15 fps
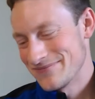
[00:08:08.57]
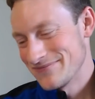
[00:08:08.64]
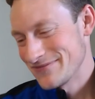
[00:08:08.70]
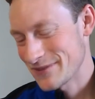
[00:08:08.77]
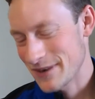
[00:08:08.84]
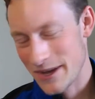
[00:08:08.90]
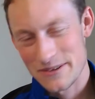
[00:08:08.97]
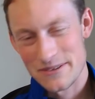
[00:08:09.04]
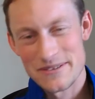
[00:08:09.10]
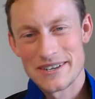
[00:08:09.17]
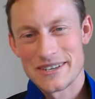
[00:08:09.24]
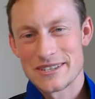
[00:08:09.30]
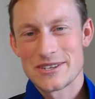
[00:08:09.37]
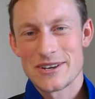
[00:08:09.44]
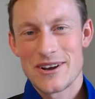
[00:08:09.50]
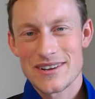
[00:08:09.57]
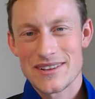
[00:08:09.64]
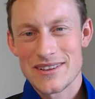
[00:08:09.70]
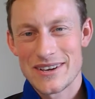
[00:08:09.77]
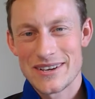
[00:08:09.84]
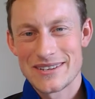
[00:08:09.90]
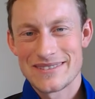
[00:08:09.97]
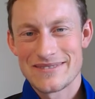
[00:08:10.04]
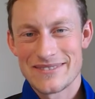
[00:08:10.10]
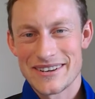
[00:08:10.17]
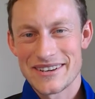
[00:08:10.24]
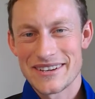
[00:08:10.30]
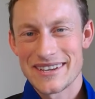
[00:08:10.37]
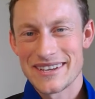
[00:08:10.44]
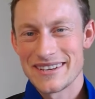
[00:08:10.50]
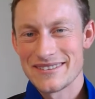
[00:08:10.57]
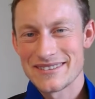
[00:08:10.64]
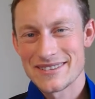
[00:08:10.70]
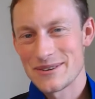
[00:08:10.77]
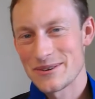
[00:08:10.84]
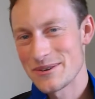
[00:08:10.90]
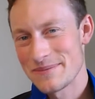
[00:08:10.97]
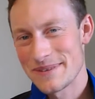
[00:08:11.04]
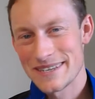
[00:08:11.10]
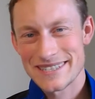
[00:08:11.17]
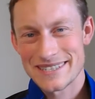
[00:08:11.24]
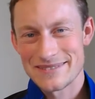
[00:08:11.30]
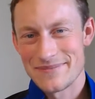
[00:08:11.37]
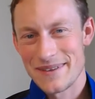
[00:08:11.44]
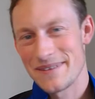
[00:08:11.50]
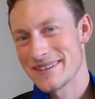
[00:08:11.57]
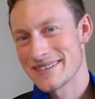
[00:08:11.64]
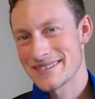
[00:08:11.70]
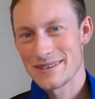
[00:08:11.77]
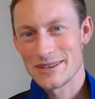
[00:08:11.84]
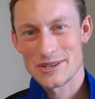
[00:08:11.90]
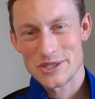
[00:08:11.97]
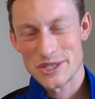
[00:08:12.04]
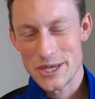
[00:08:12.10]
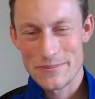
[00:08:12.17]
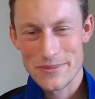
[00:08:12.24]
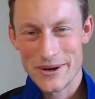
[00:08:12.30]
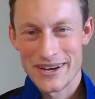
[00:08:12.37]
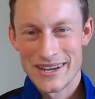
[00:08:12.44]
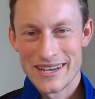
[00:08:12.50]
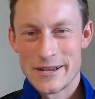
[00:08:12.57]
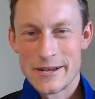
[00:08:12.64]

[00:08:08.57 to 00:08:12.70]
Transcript: rather than a chalk line where you can use it a whole bunch and maybe it's a little cheaper.